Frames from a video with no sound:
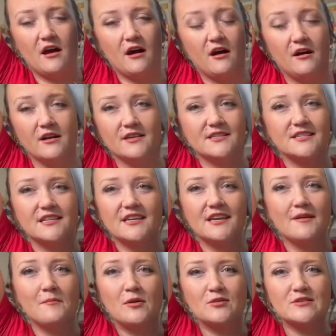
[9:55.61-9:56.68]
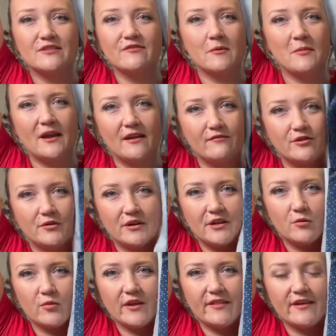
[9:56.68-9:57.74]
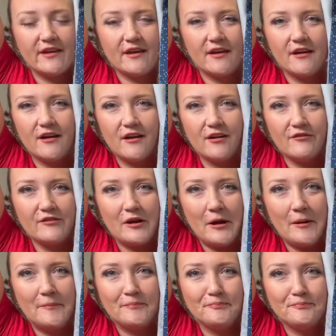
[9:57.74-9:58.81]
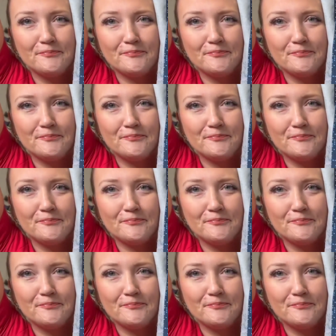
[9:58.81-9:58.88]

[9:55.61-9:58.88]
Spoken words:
honestly, most of them I have no idea where they are from